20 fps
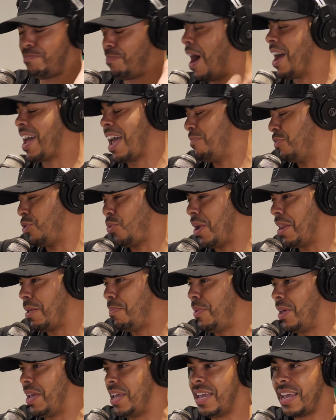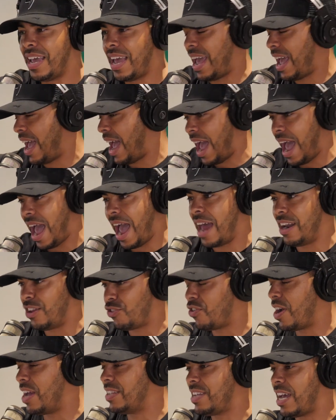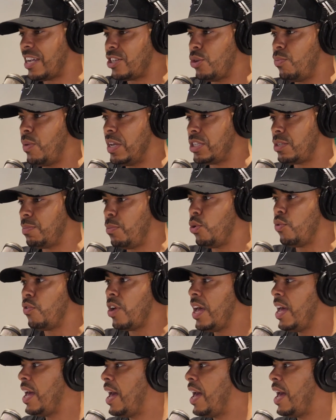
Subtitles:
I gave him 20p and the transaction went smooth.